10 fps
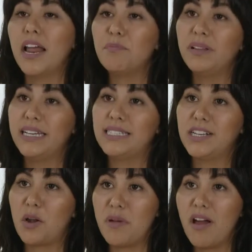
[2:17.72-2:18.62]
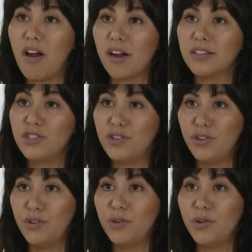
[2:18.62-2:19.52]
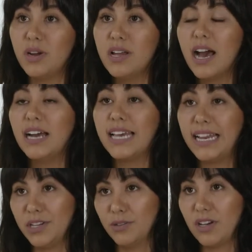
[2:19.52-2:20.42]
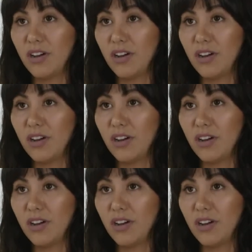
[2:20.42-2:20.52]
had placed it on my heart to attend Hillsong